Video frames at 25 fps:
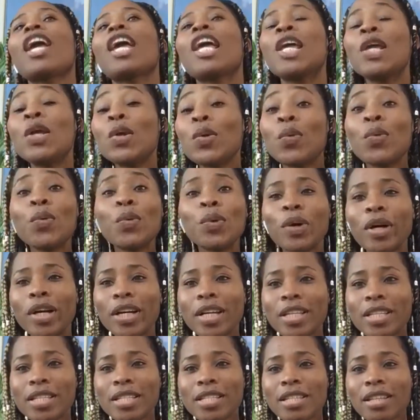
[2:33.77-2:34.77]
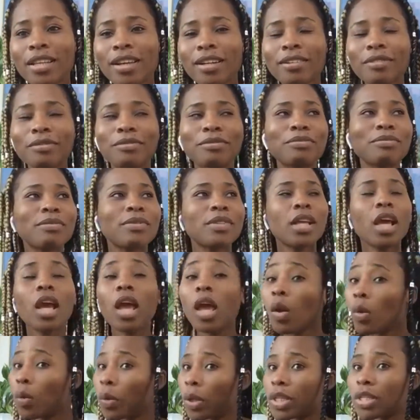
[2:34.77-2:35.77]
it was
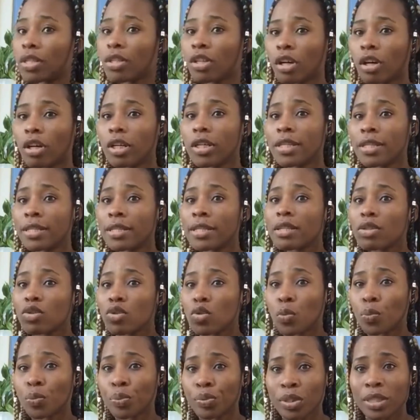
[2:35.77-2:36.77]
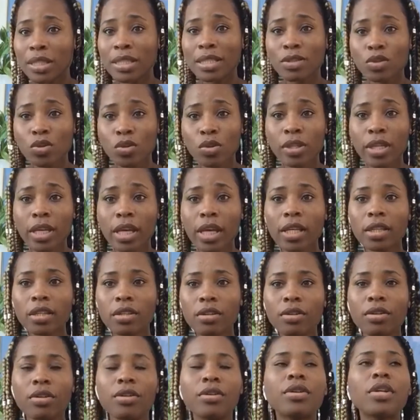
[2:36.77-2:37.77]
it was not easy to put it
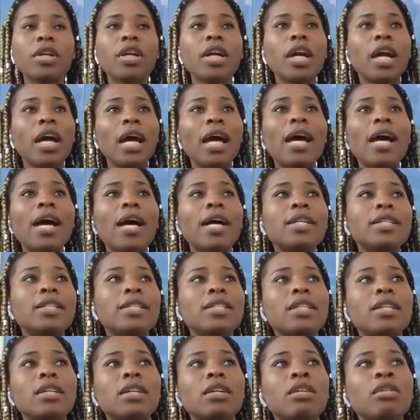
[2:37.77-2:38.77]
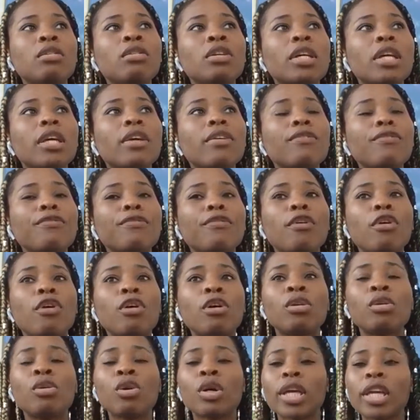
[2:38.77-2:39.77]
together, and looking
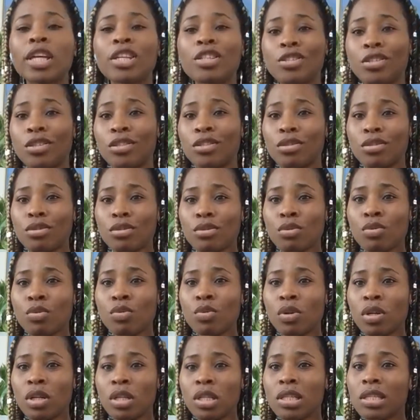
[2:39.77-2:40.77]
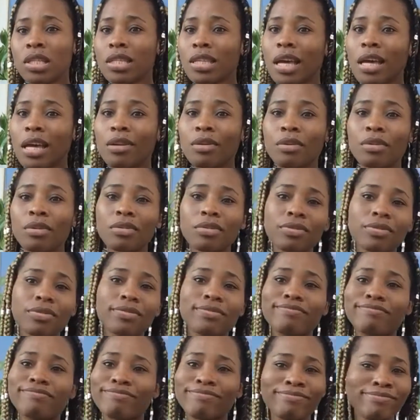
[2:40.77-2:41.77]
for location too was kind of
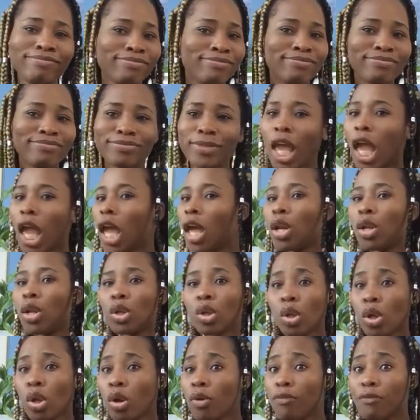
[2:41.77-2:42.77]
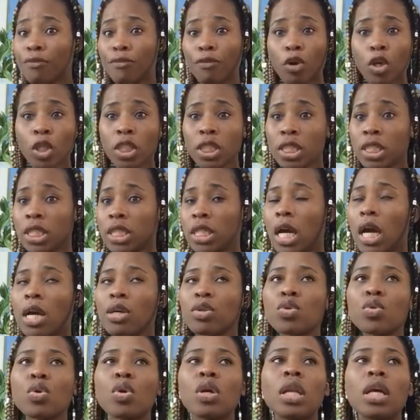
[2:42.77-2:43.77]
not funny
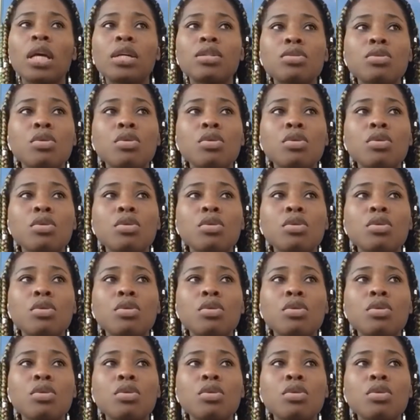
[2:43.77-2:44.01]
at all.